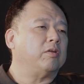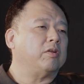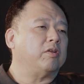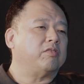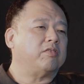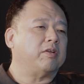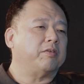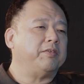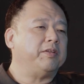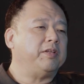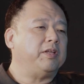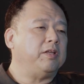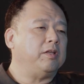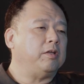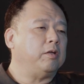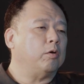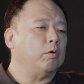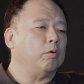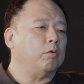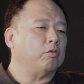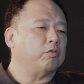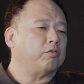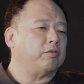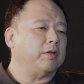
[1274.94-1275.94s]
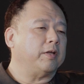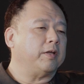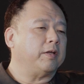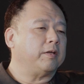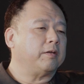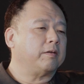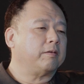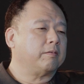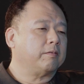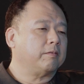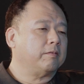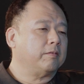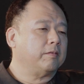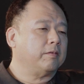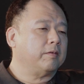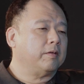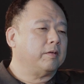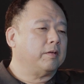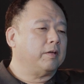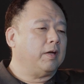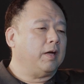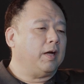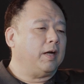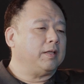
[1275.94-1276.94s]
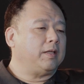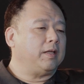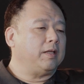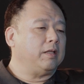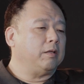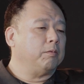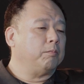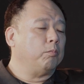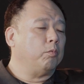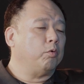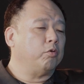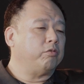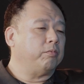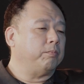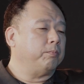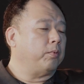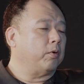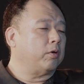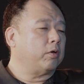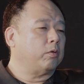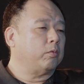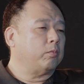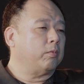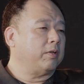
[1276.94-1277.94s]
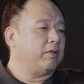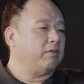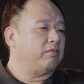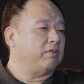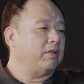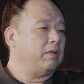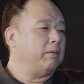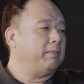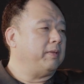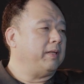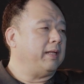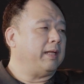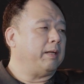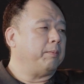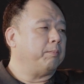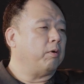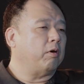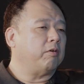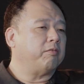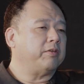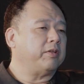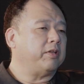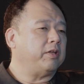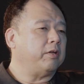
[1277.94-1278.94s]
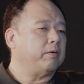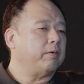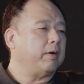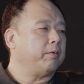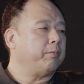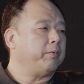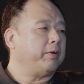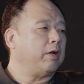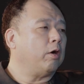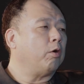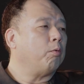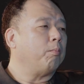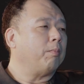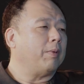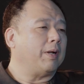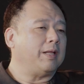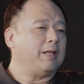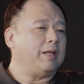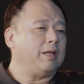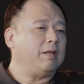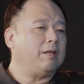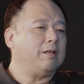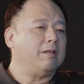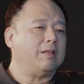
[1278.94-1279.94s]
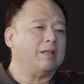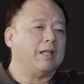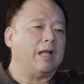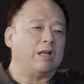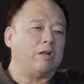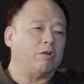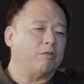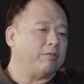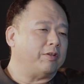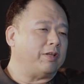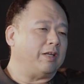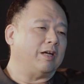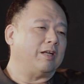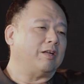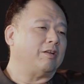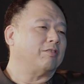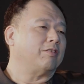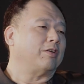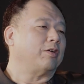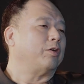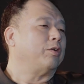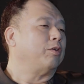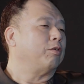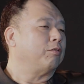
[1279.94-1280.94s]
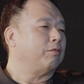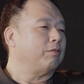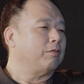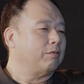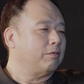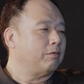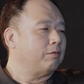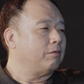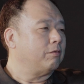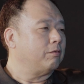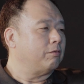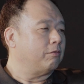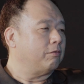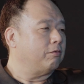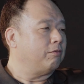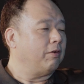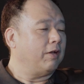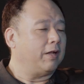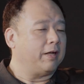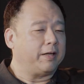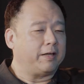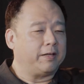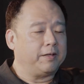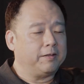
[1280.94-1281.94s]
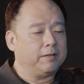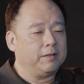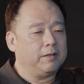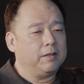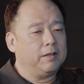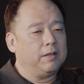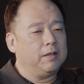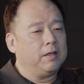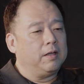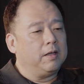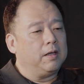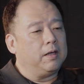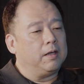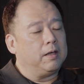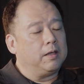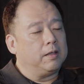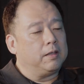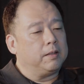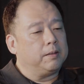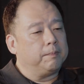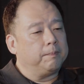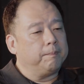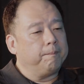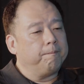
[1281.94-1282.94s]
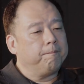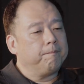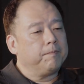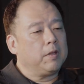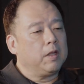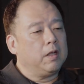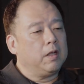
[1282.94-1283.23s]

all the 17 goals there, I think the most important one is eliminating poverty, right? Without money, none of the others are going to fly. Um,